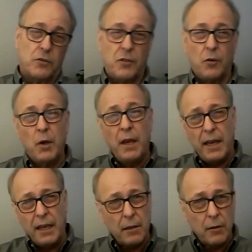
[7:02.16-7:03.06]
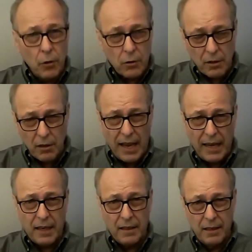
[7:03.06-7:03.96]
So it looked
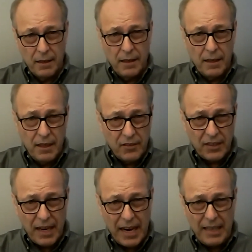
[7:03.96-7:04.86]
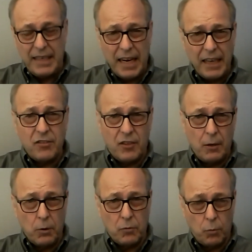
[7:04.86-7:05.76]
like his
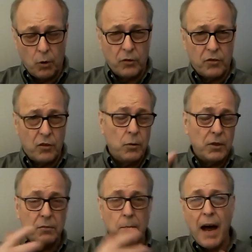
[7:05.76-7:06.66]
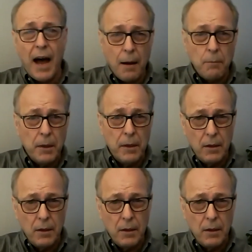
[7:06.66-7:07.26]
ADHD was worse to his mom.